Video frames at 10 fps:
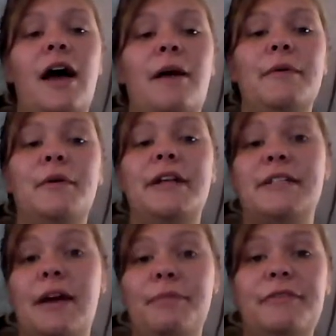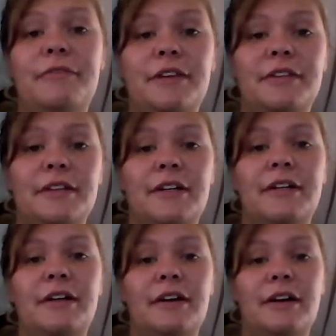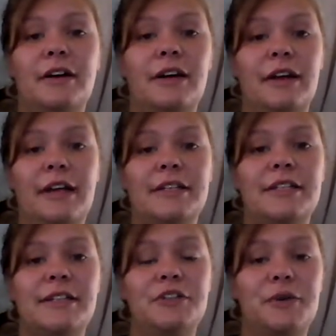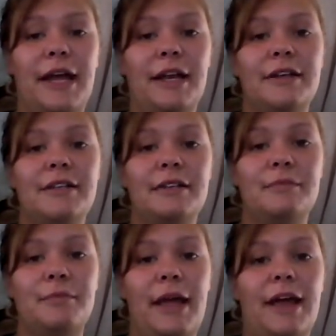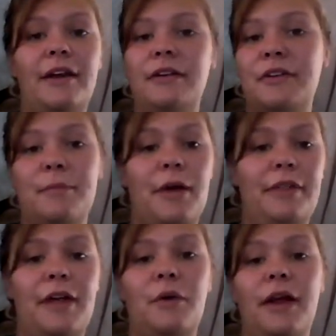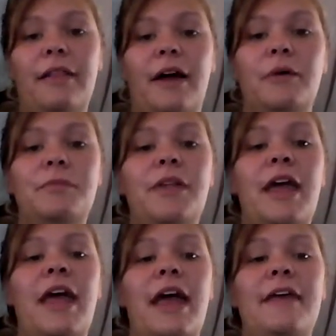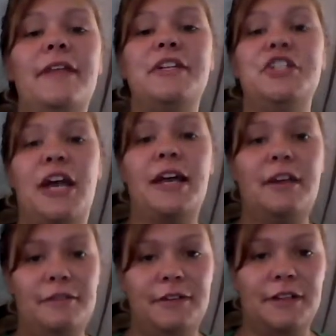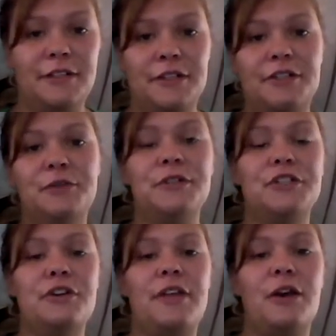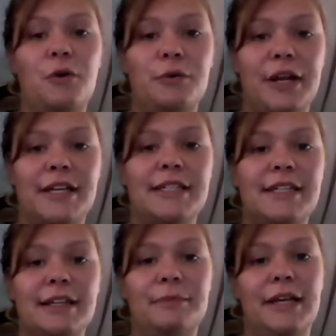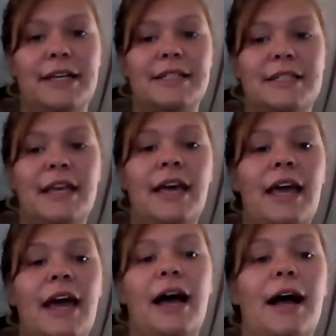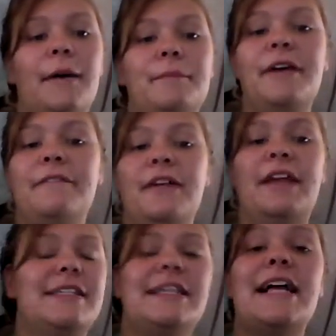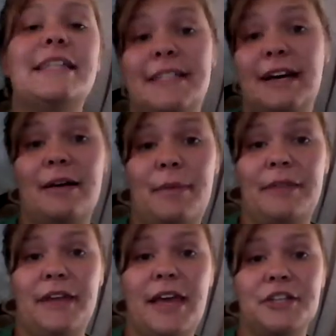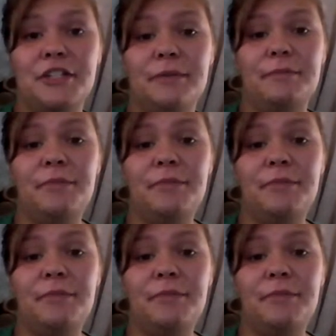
You want to dump the filter into the drain pan, dump all that oil out, and then check your filter to ensure that O-ring is still in place and it's not stuck up on the engine.